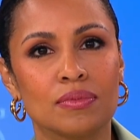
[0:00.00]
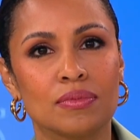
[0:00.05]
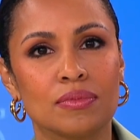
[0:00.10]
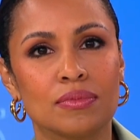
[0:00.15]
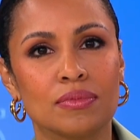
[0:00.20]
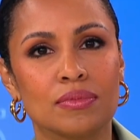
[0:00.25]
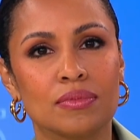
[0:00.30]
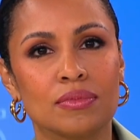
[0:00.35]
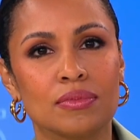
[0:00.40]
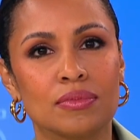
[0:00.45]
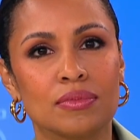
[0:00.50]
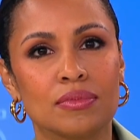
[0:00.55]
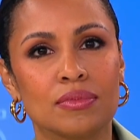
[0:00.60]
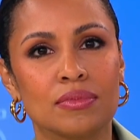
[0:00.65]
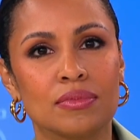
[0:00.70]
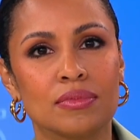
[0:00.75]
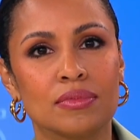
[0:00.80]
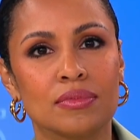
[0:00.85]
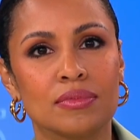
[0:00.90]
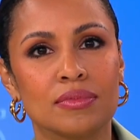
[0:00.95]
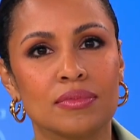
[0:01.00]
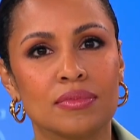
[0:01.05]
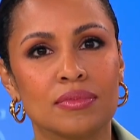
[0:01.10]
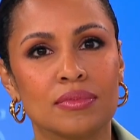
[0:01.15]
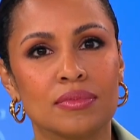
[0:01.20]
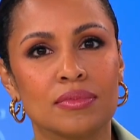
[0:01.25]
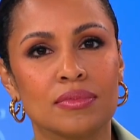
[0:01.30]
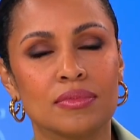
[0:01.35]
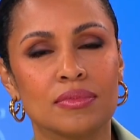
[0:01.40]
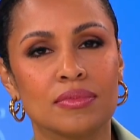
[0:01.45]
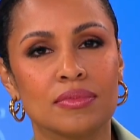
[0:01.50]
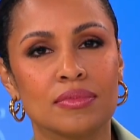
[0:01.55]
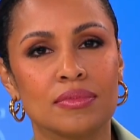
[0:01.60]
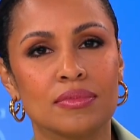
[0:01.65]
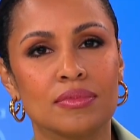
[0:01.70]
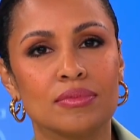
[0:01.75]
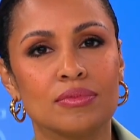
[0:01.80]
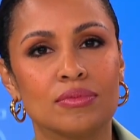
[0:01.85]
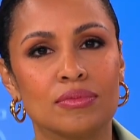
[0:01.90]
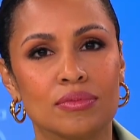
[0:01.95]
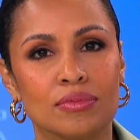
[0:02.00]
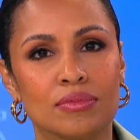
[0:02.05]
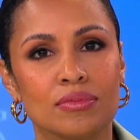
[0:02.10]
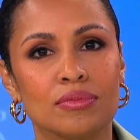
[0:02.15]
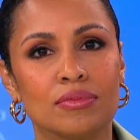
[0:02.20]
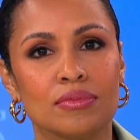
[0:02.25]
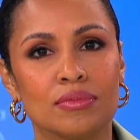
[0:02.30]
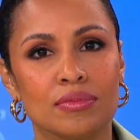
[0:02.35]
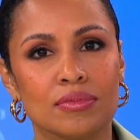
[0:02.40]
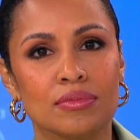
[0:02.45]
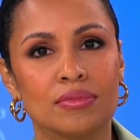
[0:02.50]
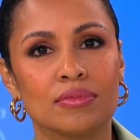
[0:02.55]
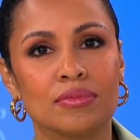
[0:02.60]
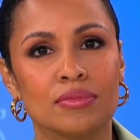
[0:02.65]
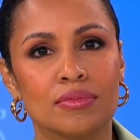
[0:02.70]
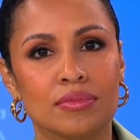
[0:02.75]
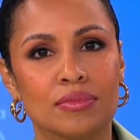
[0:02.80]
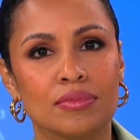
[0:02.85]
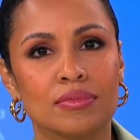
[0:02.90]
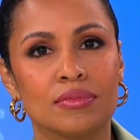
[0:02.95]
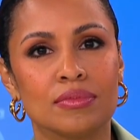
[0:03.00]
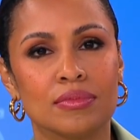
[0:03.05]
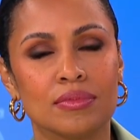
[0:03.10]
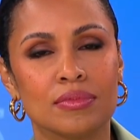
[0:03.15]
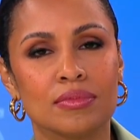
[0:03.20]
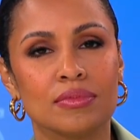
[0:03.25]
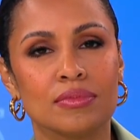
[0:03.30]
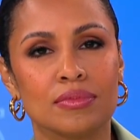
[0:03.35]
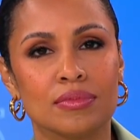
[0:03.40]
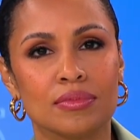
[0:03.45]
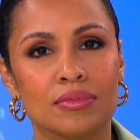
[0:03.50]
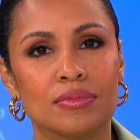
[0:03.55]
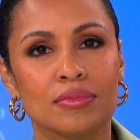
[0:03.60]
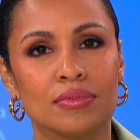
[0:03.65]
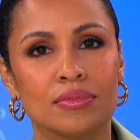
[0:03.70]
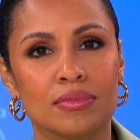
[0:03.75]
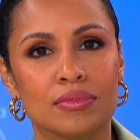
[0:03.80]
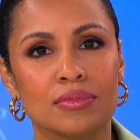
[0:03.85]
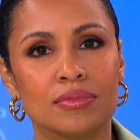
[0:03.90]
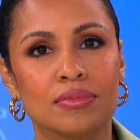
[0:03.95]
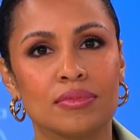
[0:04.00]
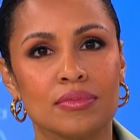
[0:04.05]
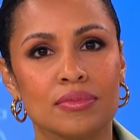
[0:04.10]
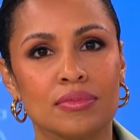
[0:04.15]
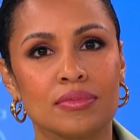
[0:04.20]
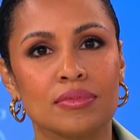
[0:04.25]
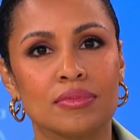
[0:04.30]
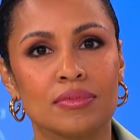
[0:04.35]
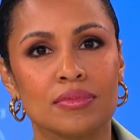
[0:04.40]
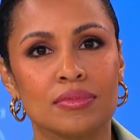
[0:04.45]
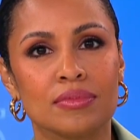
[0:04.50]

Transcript: (not speaking)